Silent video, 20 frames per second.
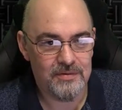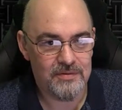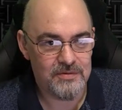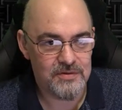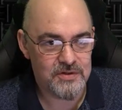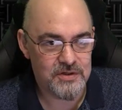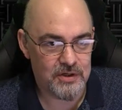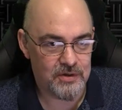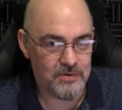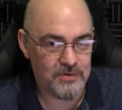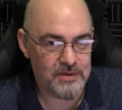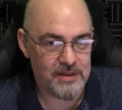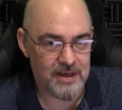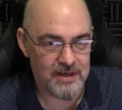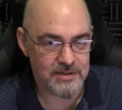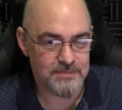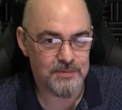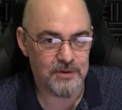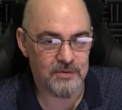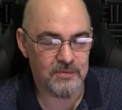So
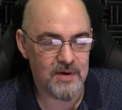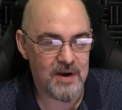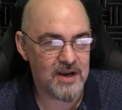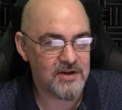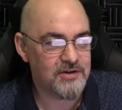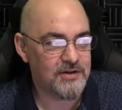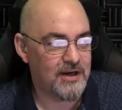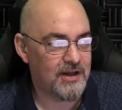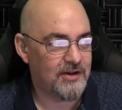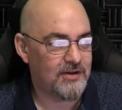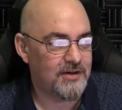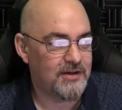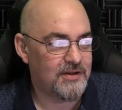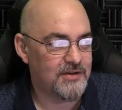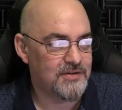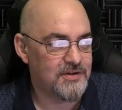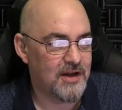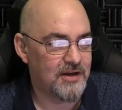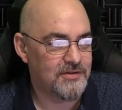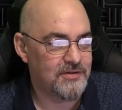yes, but rationality
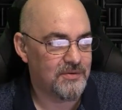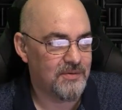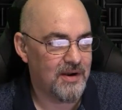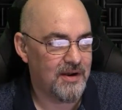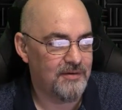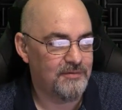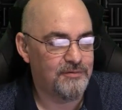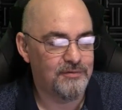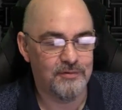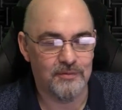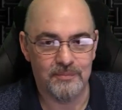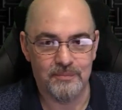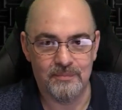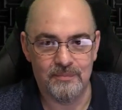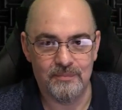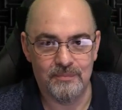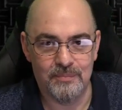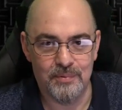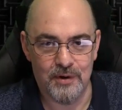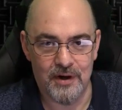is not derived from
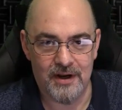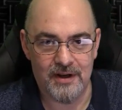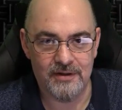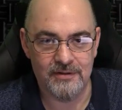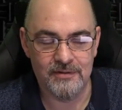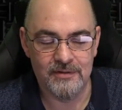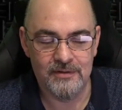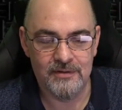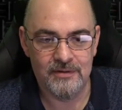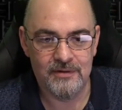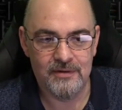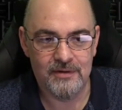brain.